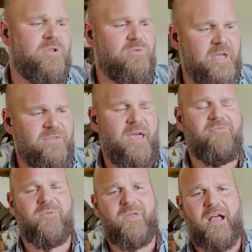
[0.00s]
You get
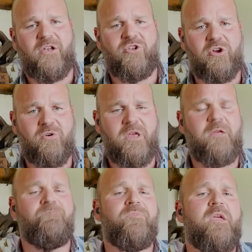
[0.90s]
that from the andouille.